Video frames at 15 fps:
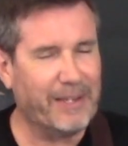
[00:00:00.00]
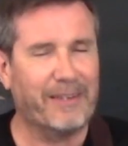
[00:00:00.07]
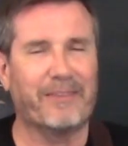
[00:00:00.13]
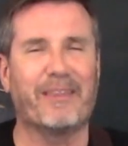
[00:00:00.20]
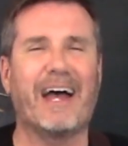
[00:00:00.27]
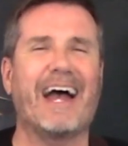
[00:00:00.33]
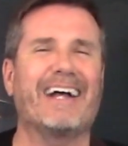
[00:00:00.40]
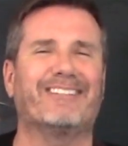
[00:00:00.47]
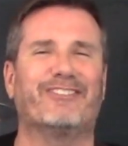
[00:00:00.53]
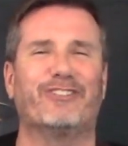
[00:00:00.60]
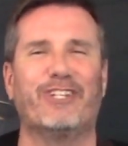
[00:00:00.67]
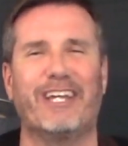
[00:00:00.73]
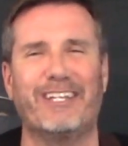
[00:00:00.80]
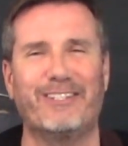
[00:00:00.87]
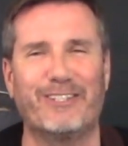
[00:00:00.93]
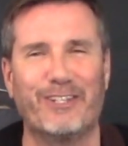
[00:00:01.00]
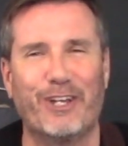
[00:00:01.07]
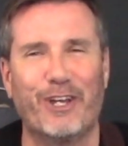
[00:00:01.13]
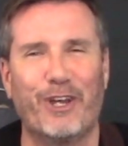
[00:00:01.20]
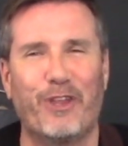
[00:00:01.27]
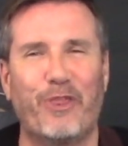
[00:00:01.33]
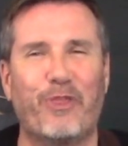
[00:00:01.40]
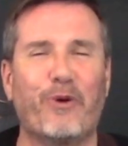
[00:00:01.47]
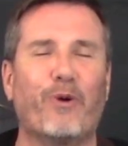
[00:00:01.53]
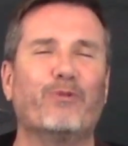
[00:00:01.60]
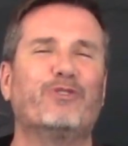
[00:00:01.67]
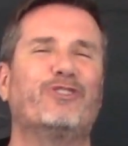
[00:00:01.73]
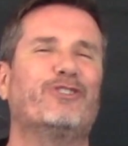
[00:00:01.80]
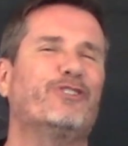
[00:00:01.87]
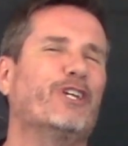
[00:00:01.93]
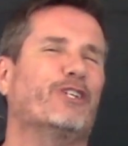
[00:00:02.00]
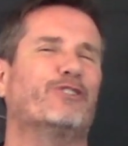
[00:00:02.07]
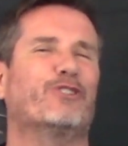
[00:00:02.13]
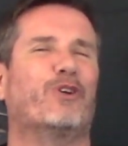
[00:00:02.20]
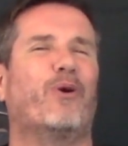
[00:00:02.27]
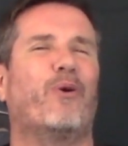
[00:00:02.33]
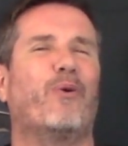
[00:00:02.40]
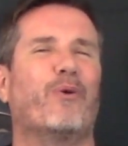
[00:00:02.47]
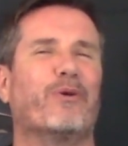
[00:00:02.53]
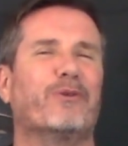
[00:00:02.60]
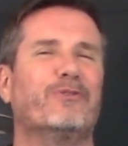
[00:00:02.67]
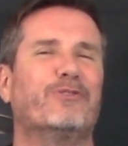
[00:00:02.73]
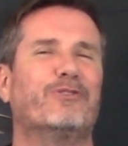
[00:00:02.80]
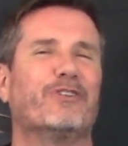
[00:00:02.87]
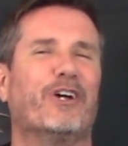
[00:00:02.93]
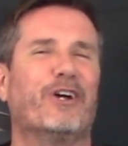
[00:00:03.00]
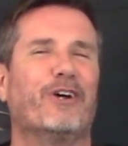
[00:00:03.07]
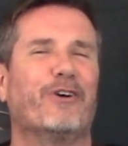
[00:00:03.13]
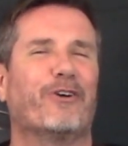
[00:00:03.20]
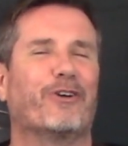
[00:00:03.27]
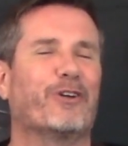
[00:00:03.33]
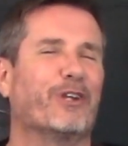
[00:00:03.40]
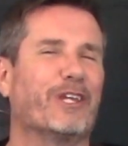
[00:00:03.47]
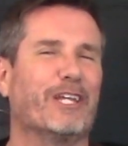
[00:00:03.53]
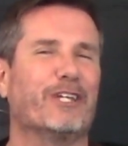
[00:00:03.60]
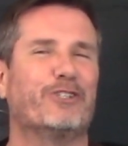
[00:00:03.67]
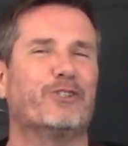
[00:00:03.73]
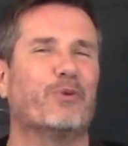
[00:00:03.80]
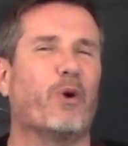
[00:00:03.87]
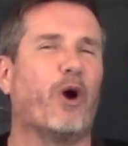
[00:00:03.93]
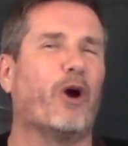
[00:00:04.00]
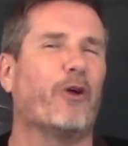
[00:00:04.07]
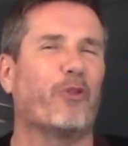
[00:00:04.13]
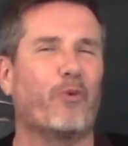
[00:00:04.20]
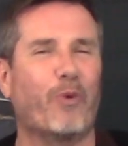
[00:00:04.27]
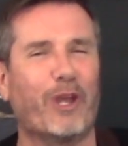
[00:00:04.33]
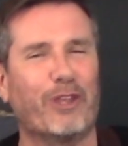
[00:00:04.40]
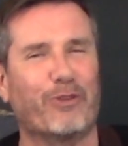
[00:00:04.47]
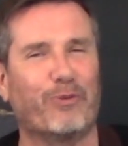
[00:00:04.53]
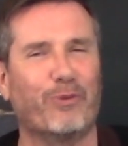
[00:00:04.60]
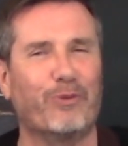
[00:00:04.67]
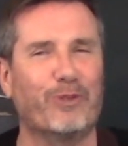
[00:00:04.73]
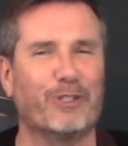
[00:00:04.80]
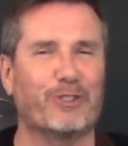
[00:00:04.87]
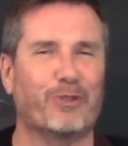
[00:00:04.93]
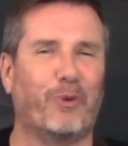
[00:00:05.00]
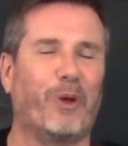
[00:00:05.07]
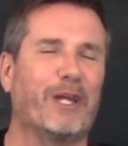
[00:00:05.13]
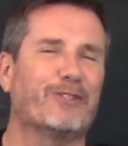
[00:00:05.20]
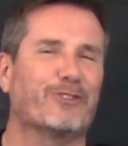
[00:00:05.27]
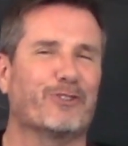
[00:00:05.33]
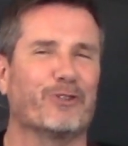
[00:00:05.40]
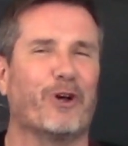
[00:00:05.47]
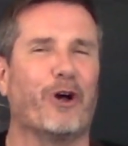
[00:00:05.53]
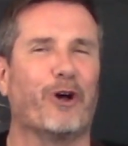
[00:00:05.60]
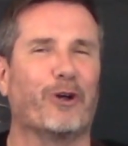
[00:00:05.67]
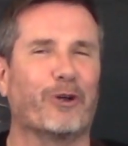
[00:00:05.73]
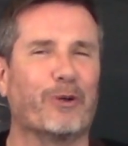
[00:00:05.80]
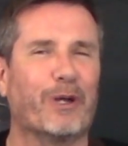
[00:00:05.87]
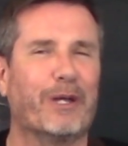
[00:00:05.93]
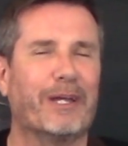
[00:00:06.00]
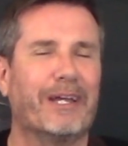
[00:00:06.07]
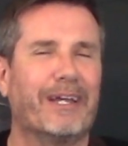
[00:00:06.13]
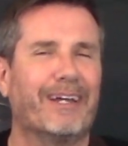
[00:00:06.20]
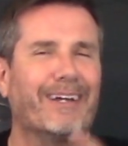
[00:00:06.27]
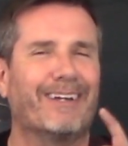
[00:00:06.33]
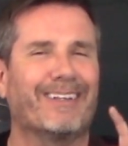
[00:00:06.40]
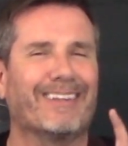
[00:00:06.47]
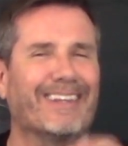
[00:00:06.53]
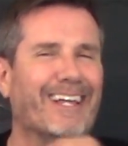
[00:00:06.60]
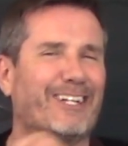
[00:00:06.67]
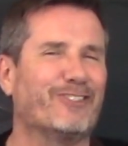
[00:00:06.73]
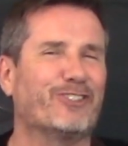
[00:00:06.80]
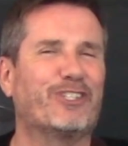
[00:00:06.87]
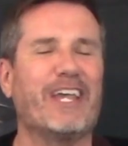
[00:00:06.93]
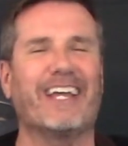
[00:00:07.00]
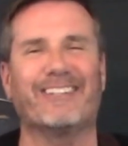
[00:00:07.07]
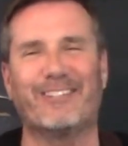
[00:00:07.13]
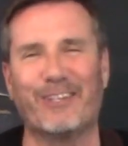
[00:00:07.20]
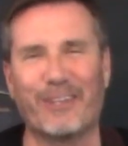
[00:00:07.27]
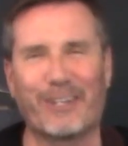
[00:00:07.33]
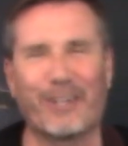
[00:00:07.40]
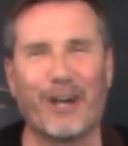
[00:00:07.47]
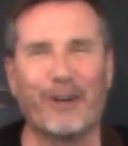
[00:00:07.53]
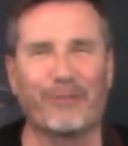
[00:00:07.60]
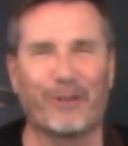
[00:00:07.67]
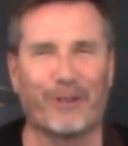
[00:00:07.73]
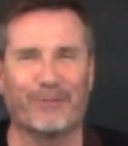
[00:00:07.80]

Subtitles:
That's it. Those 6 chords are going to get you all the way through this great song. Let's get to the cover.